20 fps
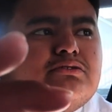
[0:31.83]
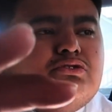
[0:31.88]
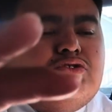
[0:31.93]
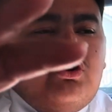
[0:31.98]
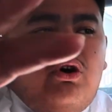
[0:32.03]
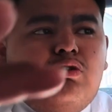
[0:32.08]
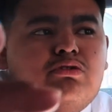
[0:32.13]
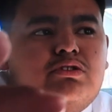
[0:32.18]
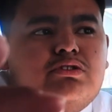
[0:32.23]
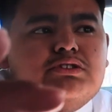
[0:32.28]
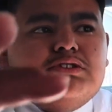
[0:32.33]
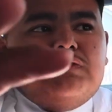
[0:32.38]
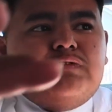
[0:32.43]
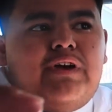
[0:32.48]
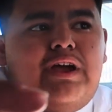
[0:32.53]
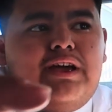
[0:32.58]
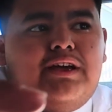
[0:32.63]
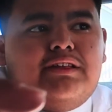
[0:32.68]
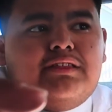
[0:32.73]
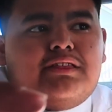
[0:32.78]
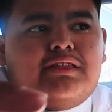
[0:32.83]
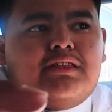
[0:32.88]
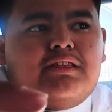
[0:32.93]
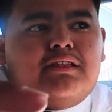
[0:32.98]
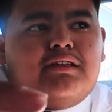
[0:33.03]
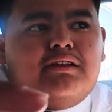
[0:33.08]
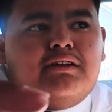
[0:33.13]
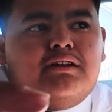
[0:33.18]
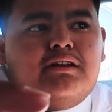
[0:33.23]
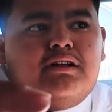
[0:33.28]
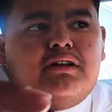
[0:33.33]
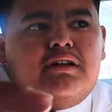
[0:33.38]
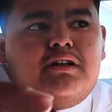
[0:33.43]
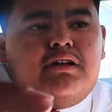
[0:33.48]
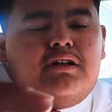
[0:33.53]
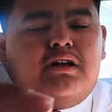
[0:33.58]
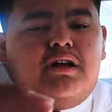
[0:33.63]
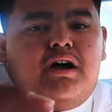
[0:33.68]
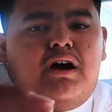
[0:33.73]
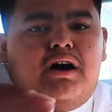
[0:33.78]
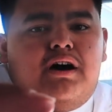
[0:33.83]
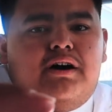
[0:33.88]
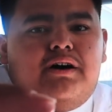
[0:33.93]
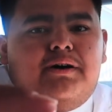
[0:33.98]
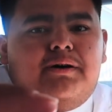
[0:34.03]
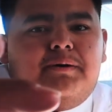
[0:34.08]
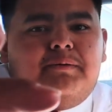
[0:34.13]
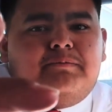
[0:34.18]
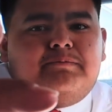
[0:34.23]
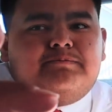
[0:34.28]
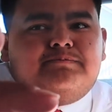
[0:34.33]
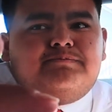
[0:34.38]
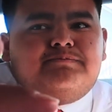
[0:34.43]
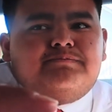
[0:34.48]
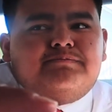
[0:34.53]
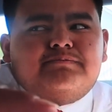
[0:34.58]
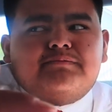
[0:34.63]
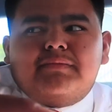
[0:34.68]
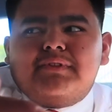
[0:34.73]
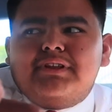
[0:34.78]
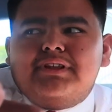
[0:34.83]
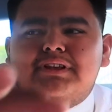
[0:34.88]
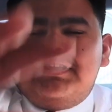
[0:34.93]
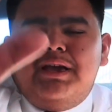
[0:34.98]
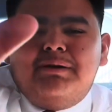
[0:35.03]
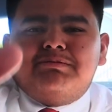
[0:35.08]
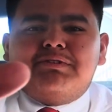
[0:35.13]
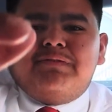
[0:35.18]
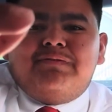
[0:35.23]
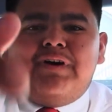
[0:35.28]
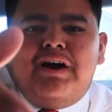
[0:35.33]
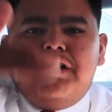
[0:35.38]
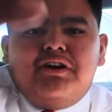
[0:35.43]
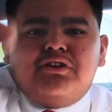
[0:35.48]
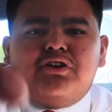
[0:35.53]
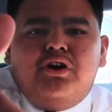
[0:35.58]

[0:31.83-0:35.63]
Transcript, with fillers: don't lose faith. Um, keep the fire